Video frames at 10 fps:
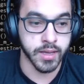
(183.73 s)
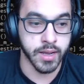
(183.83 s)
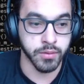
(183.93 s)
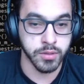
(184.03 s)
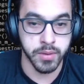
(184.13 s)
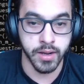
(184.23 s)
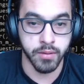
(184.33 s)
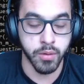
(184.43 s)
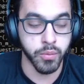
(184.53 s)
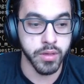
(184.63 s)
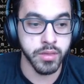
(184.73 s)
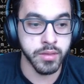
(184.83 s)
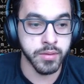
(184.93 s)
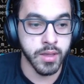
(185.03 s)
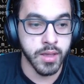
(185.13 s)
that I was playing around with,
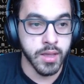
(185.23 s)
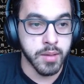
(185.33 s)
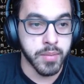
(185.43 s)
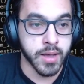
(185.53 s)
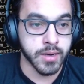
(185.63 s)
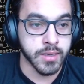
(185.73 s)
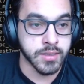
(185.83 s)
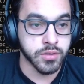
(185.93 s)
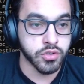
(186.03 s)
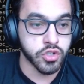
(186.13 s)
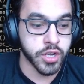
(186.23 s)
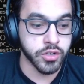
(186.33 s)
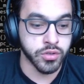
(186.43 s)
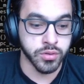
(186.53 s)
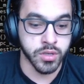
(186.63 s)
but let's
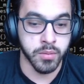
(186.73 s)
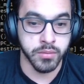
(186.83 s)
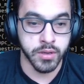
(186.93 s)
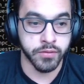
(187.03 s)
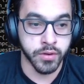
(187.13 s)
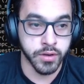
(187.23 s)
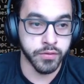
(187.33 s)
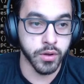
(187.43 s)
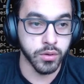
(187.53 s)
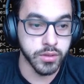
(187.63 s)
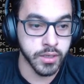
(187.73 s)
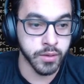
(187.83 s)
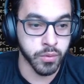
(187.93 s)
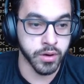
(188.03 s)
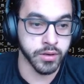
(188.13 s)
change to some different
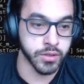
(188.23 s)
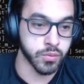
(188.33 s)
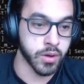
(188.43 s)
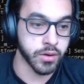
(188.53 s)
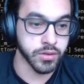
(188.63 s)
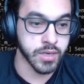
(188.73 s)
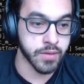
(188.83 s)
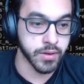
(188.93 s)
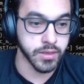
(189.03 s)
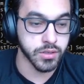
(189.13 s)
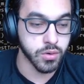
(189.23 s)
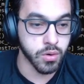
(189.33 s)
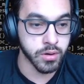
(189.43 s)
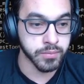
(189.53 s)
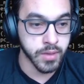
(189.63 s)
difficulty where this one doesn't have any
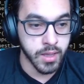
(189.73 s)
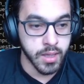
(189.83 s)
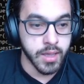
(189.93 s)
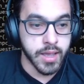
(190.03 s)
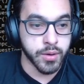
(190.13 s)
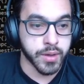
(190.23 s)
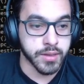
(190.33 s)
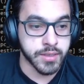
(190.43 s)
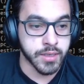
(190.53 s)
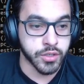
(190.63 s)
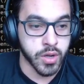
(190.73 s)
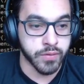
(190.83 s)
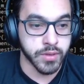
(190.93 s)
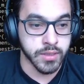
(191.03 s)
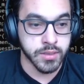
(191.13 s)
score. And you can see that you
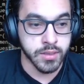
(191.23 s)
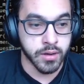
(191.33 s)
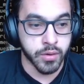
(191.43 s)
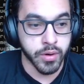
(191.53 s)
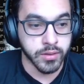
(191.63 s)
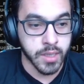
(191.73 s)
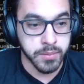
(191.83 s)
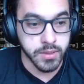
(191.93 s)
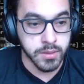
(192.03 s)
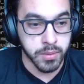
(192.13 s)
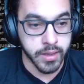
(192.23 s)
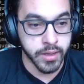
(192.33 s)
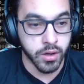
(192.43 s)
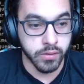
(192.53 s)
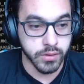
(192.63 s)
have this real-time
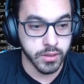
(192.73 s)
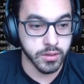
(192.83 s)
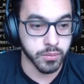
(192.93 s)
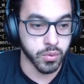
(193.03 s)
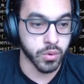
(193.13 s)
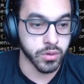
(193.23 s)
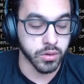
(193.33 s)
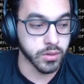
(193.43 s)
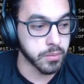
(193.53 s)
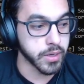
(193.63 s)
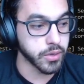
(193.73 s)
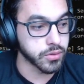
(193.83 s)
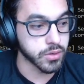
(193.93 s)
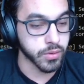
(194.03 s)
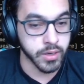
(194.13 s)
display of the leaderboard on the menu
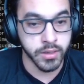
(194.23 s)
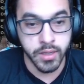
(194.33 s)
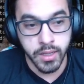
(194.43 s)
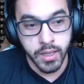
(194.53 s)
screen.